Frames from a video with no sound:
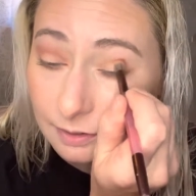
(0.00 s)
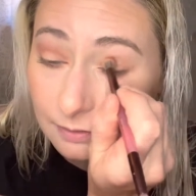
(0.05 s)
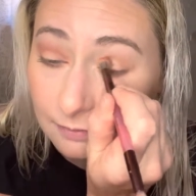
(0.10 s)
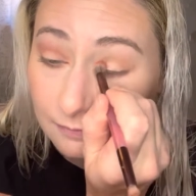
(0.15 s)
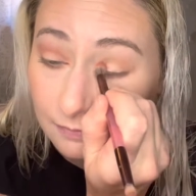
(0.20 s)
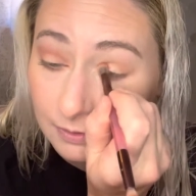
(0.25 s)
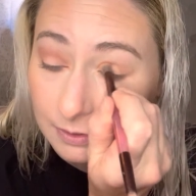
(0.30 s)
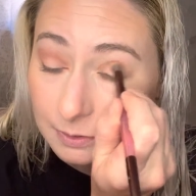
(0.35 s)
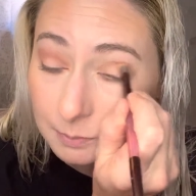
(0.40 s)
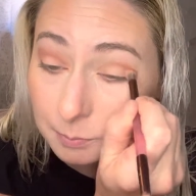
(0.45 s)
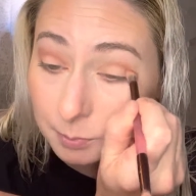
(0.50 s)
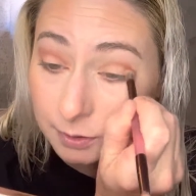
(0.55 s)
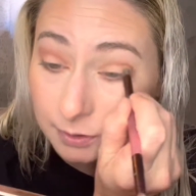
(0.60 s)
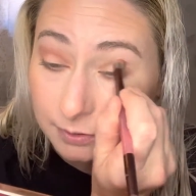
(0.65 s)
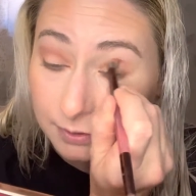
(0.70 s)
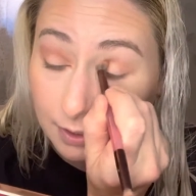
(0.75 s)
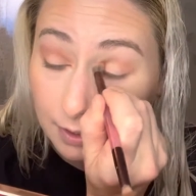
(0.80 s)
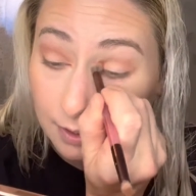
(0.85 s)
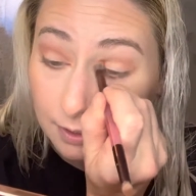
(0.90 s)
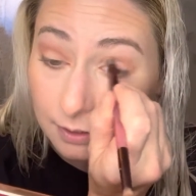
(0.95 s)
for her
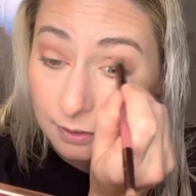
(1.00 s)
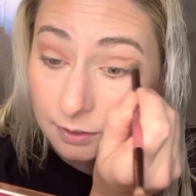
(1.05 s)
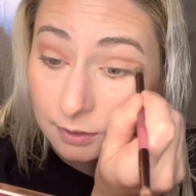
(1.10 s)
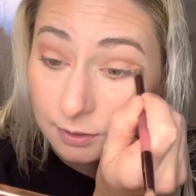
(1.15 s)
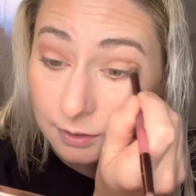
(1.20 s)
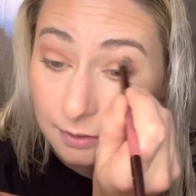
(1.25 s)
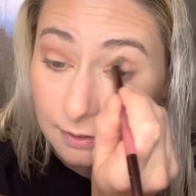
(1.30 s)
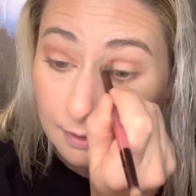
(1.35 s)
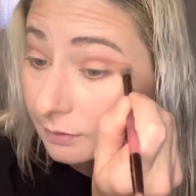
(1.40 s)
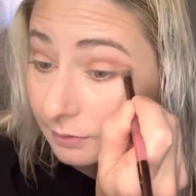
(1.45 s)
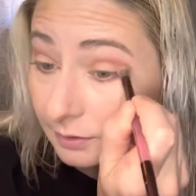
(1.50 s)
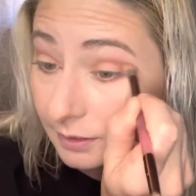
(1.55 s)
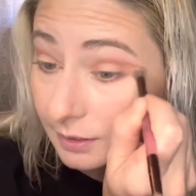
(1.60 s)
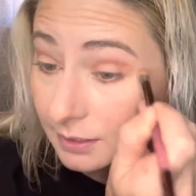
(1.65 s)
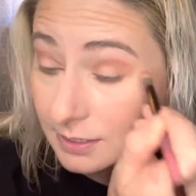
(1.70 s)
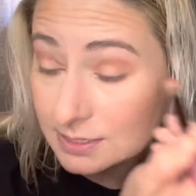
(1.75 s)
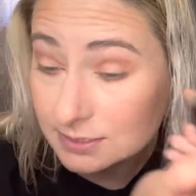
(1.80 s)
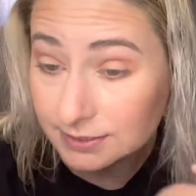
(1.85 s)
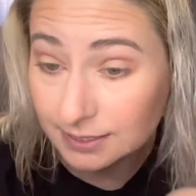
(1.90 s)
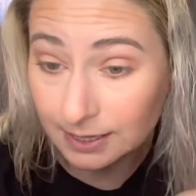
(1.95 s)
birthday. I
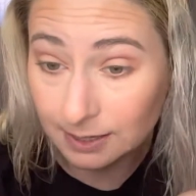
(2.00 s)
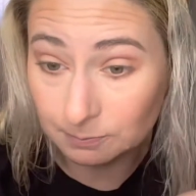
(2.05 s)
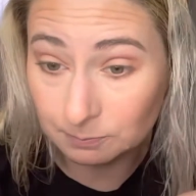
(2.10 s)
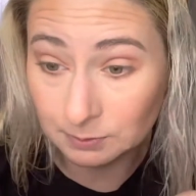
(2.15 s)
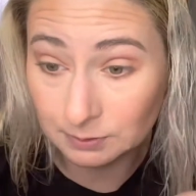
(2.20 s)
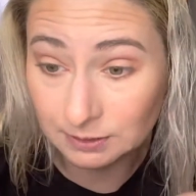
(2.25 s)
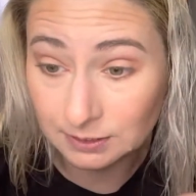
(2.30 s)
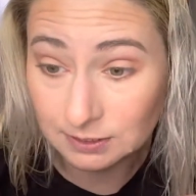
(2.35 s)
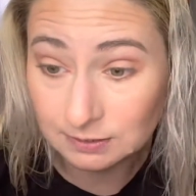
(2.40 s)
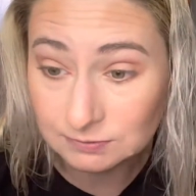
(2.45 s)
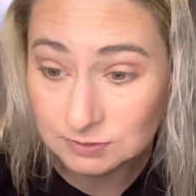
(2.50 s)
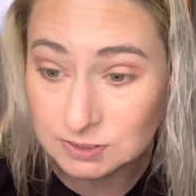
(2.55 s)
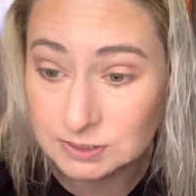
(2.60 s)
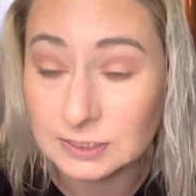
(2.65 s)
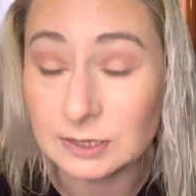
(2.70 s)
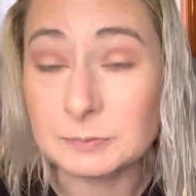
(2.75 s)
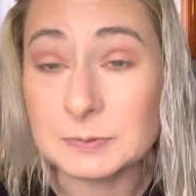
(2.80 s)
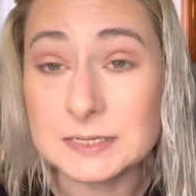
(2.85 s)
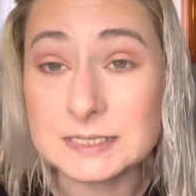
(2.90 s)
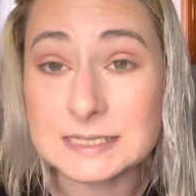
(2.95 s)
just can't believe she's
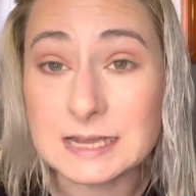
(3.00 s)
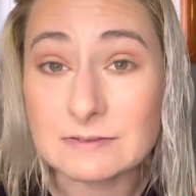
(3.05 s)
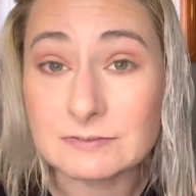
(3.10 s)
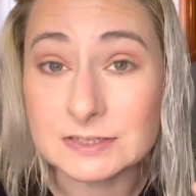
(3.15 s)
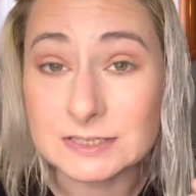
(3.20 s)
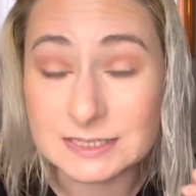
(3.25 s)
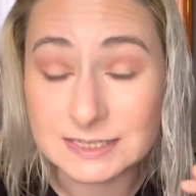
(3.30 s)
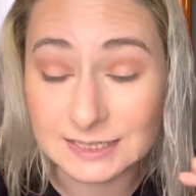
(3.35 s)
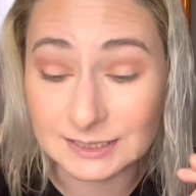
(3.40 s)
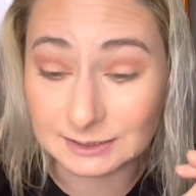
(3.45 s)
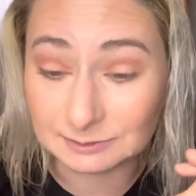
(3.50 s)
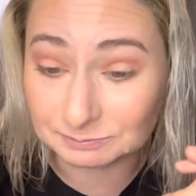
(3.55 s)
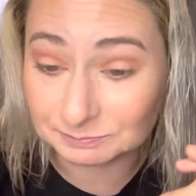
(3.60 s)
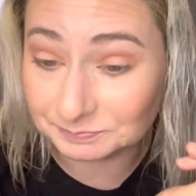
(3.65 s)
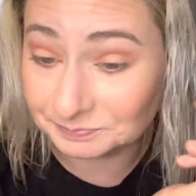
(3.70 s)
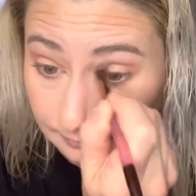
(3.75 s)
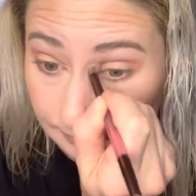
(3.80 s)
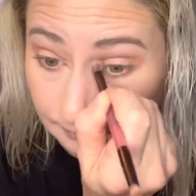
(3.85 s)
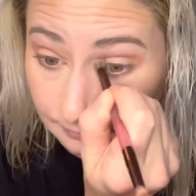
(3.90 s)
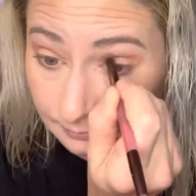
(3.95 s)
going to be 17.
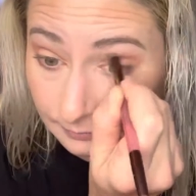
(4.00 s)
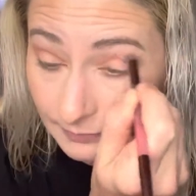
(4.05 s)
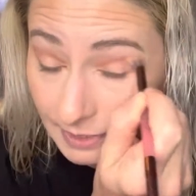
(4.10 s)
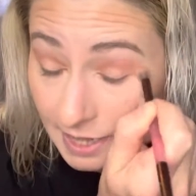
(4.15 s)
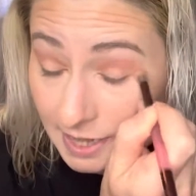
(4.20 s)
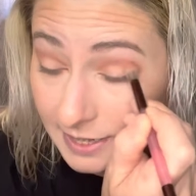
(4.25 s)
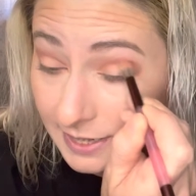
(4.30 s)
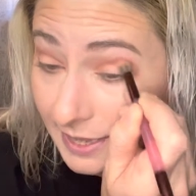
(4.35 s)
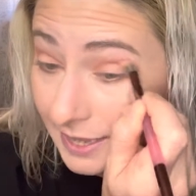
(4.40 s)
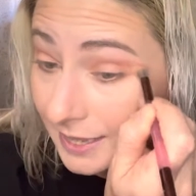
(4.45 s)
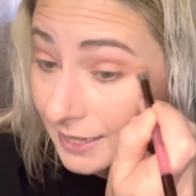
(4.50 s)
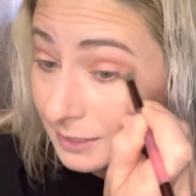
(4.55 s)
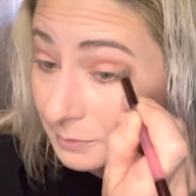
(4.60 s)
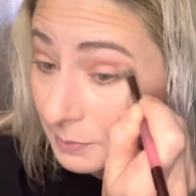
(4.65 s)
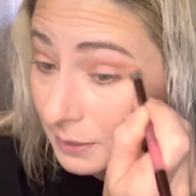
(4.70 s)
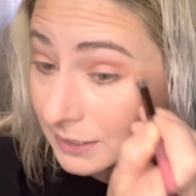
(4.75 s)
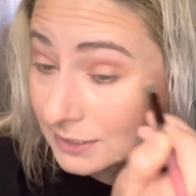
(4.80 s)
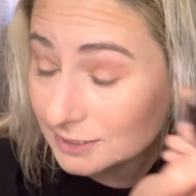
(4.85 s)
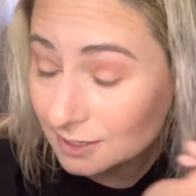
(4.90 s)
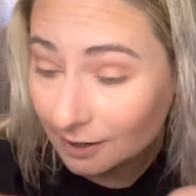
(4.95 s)
I had
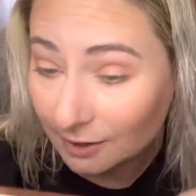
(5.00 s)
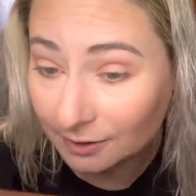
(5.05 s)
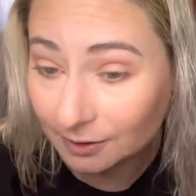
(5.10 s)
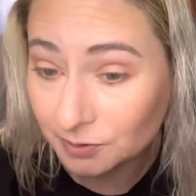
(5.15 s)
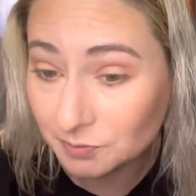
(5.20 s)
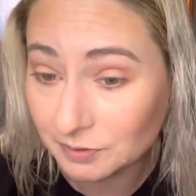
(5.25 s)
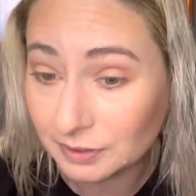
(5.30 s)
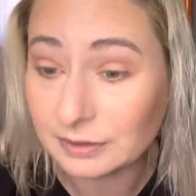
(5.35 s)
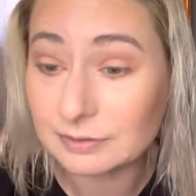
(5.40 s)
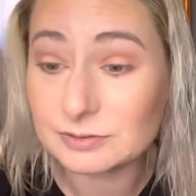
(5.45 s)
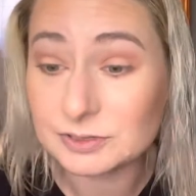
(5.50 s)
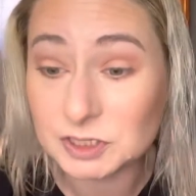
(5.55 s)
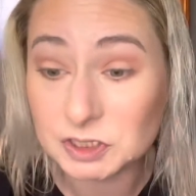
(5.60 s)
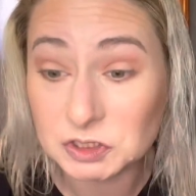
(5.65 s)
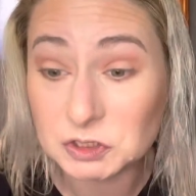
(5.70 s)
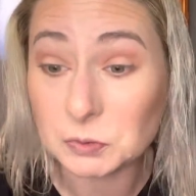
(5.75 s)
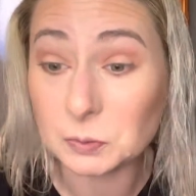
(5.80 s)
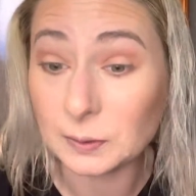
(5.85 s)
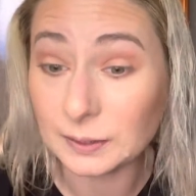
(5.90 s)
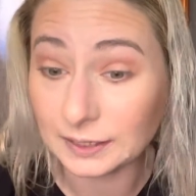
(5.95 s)
my daughter when I was
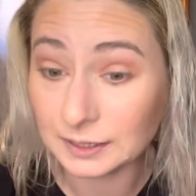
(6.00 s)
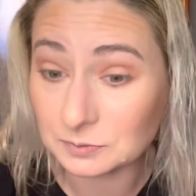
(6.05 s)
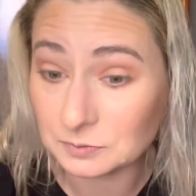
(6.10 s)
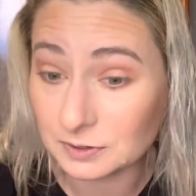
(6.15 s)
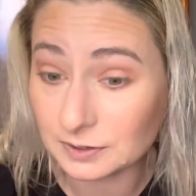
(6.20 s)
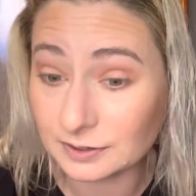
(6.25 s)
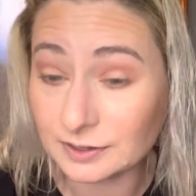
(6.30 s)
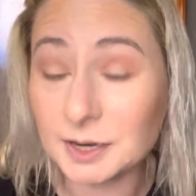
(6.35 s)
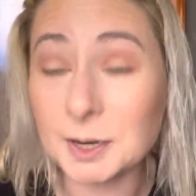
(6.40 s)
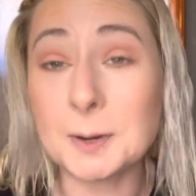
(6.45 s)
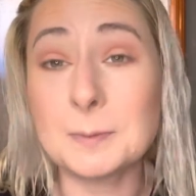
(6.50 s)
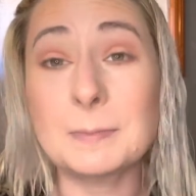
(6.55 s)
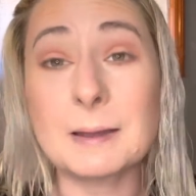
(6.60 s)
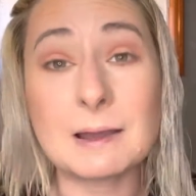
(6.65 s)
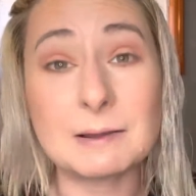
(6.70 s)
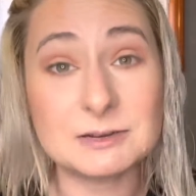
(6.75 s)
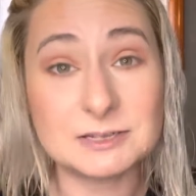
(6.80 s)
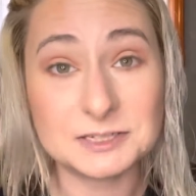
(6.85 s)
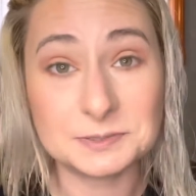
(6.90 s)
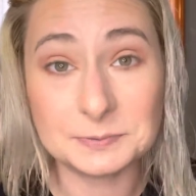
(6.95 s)
21,
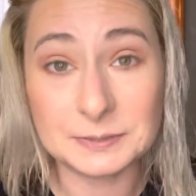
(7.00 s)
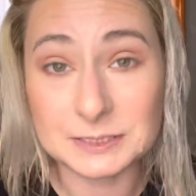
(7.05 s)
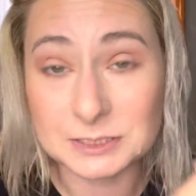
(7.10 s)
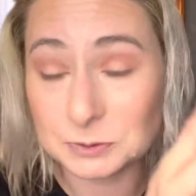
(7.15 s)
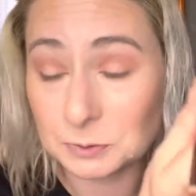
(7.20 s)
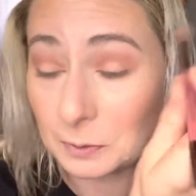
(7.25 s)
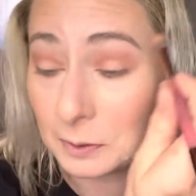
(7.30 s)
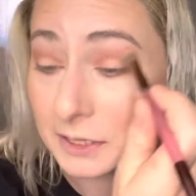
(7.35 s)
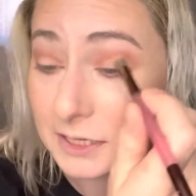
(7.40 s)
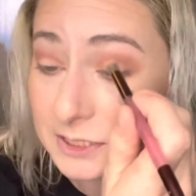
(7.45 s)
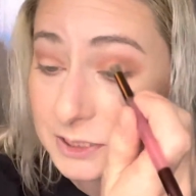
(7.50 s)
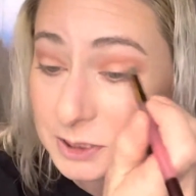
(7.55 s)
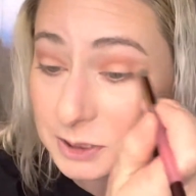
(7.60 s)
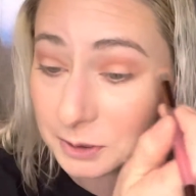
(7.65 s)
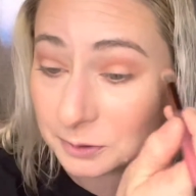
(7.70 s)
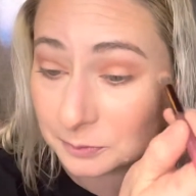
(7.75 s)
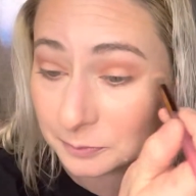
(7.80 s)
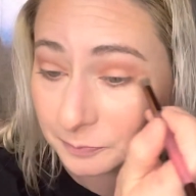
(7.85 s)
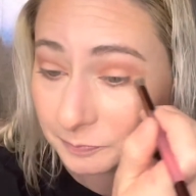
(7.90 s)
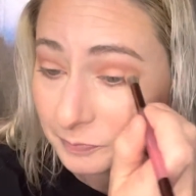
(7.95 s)
about to be
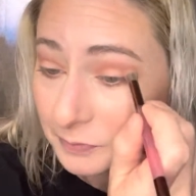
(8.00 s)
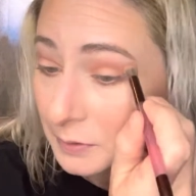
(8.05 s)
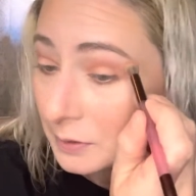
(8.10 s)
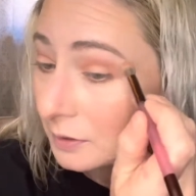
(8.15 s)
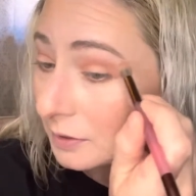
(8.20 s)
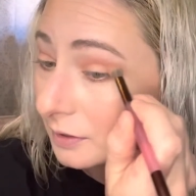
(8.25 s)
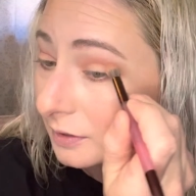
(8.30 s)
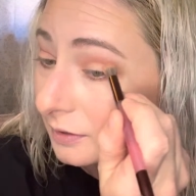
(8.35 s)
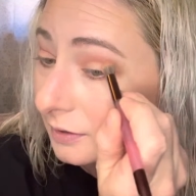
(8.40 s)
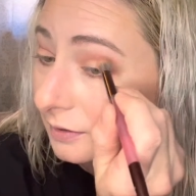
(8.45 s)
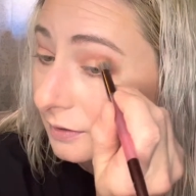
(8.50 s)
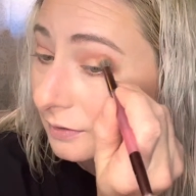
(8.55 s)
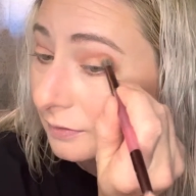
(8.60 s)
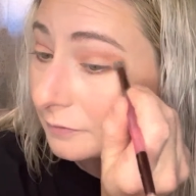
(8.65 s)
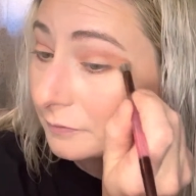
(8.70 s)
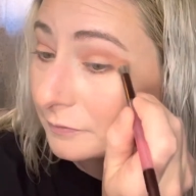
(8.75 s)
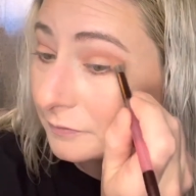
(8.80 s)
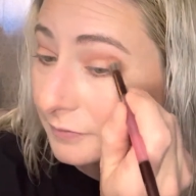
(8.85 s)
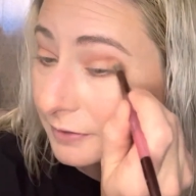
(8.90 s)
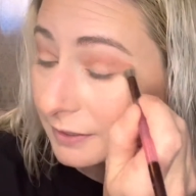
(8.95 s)
22.
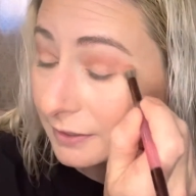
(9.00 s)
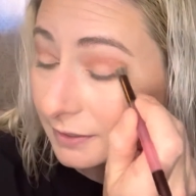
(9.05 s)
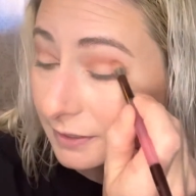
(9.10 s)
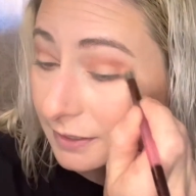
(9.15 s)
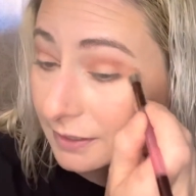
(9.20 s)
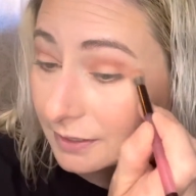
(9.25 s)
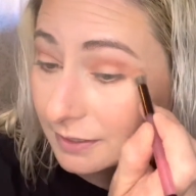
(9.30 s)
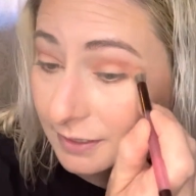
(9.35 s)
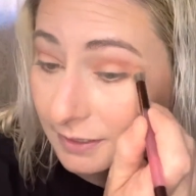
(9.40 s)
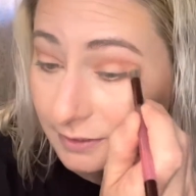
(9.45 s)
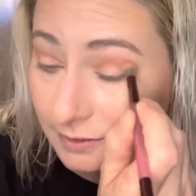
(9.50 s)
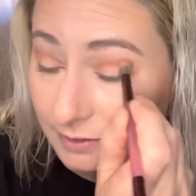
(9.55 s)
Very